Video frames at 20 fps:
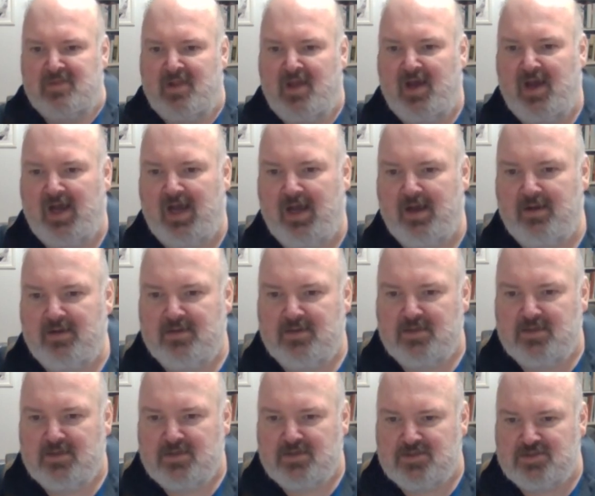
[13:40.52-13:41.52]
Uh,
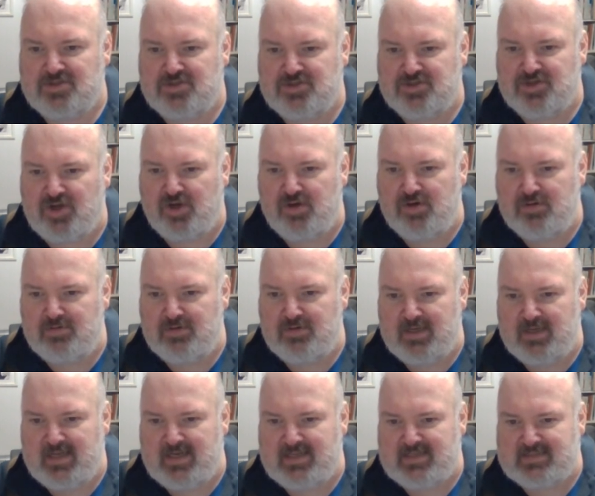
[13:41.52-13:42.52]
so
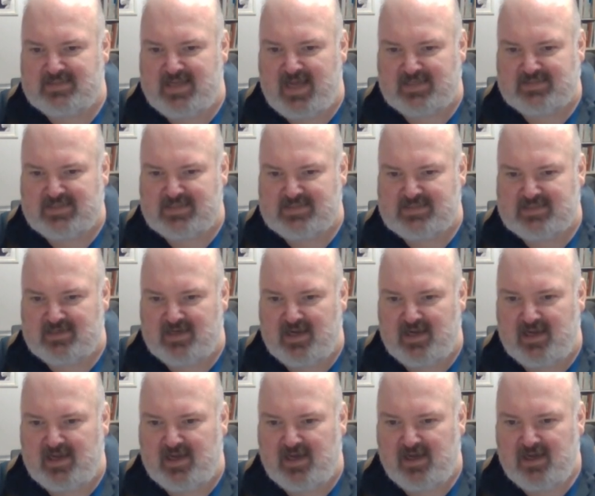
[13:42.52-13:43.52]
it is necessary.
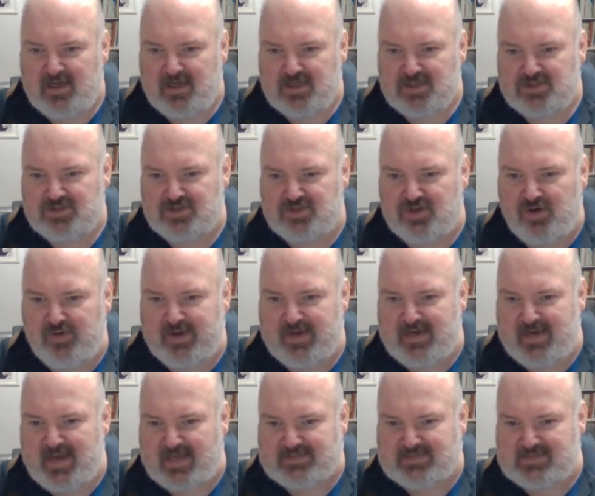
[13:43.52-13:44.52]
So it
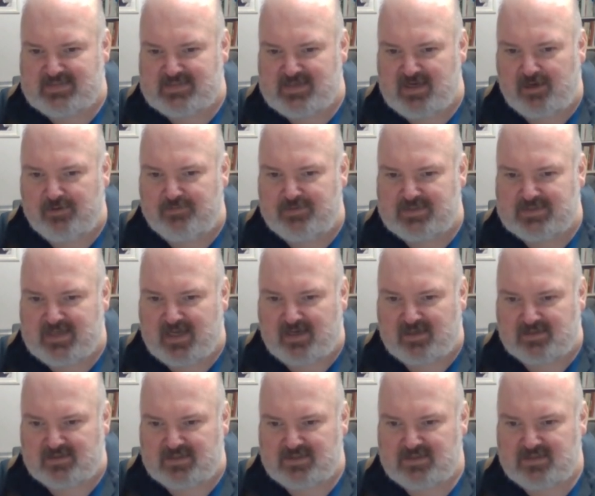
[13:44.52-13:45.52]
necessarily
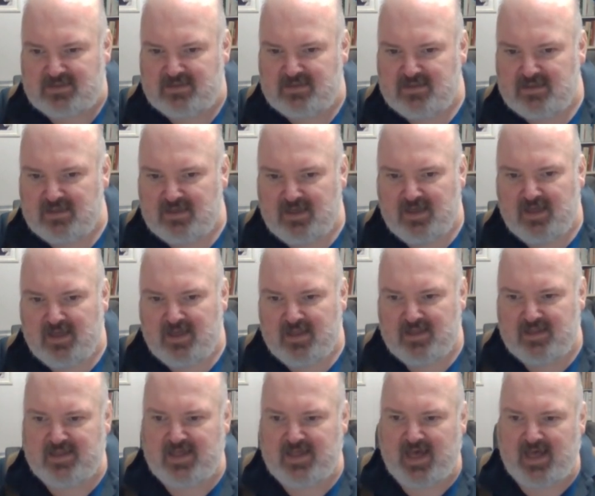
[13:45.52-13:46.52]
results
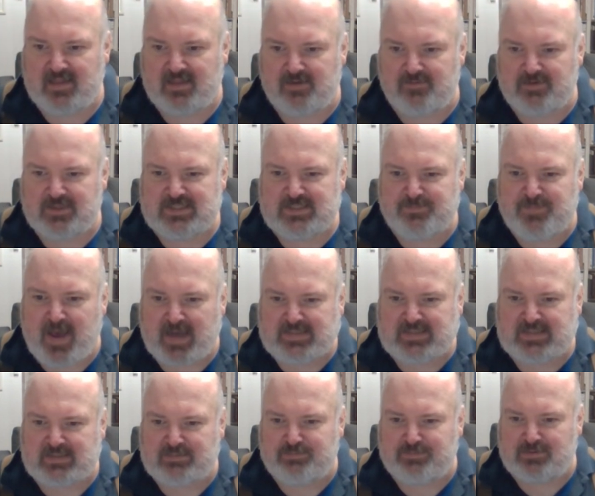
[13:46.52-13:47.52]
that the
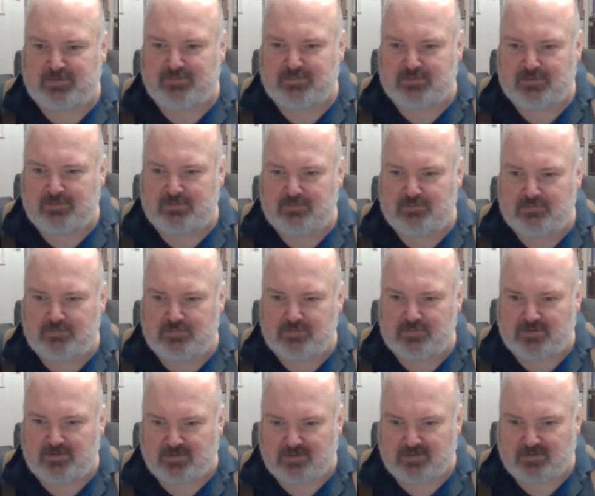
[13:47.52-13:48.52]
respectable
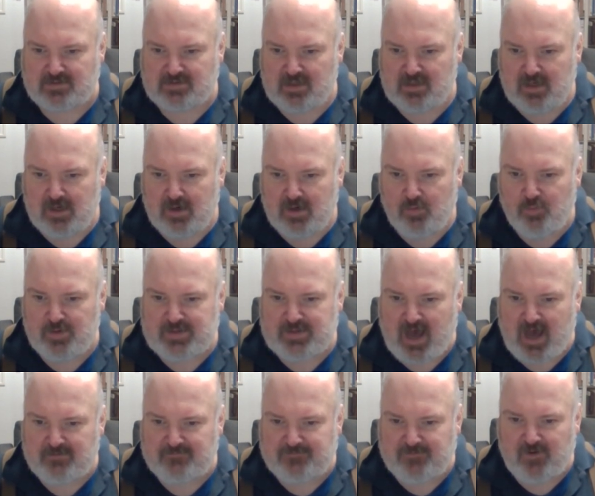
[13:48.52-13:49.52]
rules
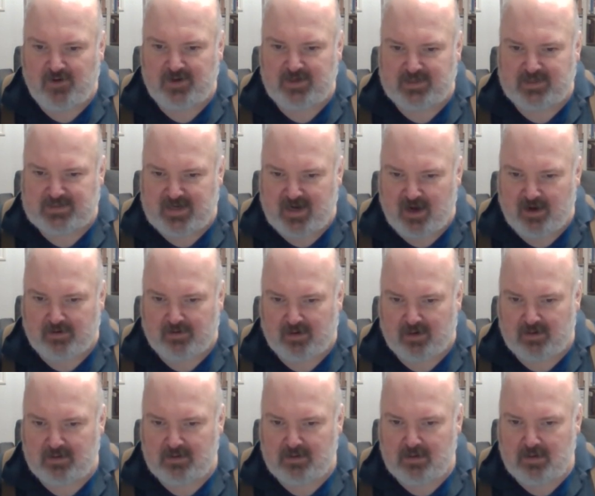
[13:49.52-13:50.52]
without falling into error,
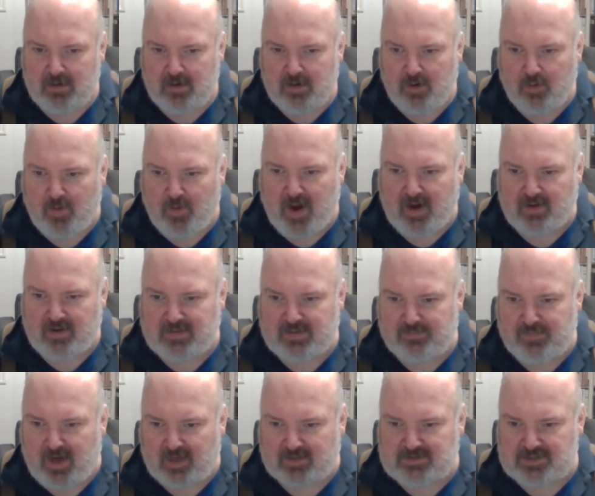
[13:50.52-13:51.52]
while the
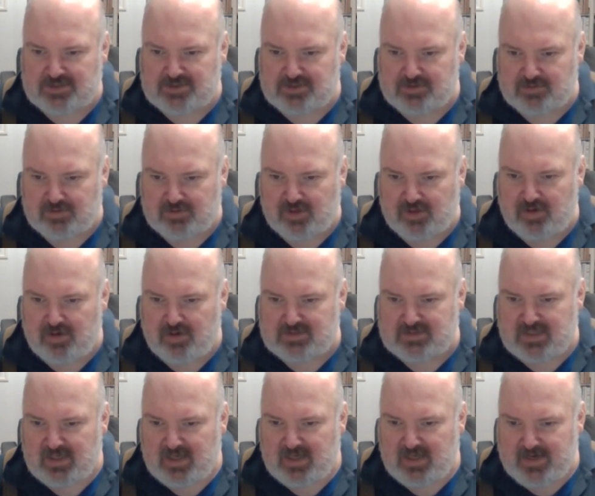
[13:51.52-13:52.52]
multitude
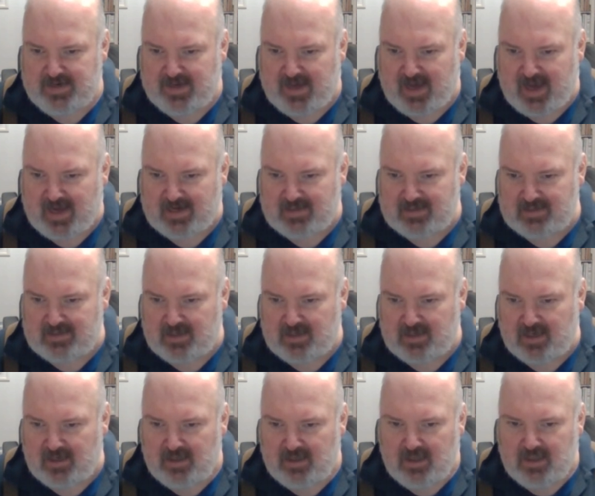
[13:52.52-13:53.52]
goes not
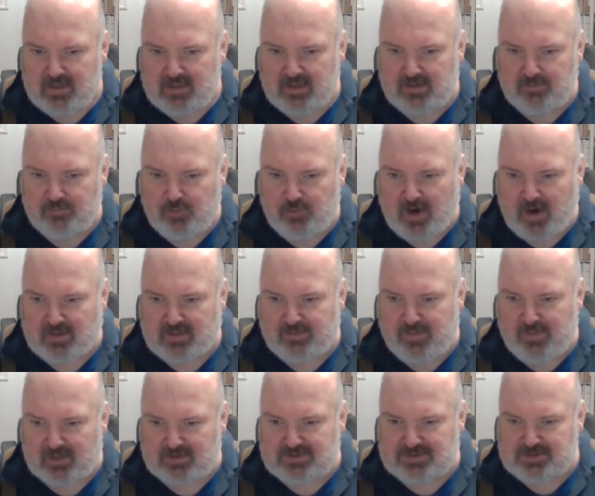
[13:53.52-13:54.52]
while the
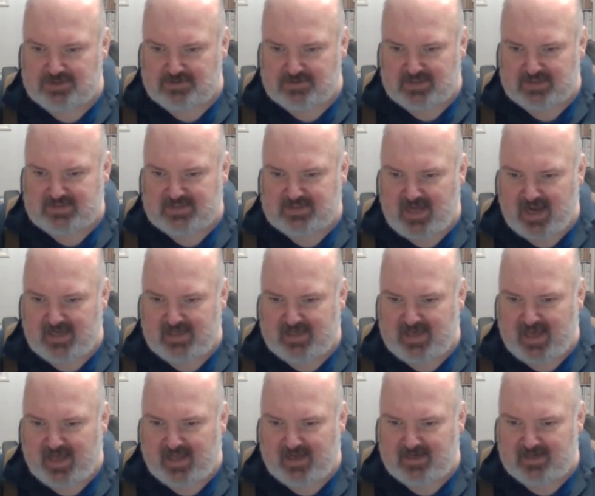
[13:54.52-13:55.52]
multitude does not
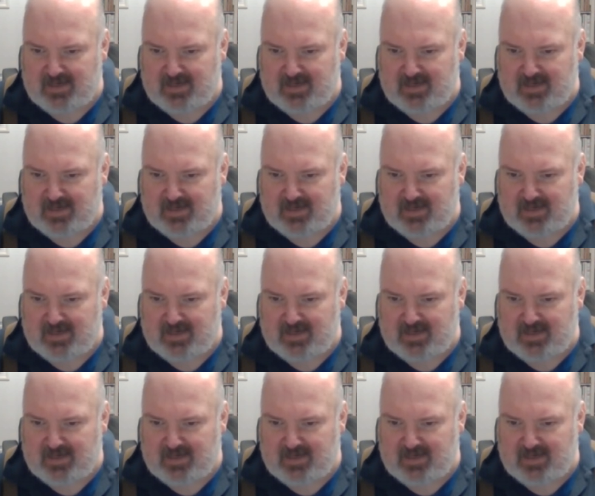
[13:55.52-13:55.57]
get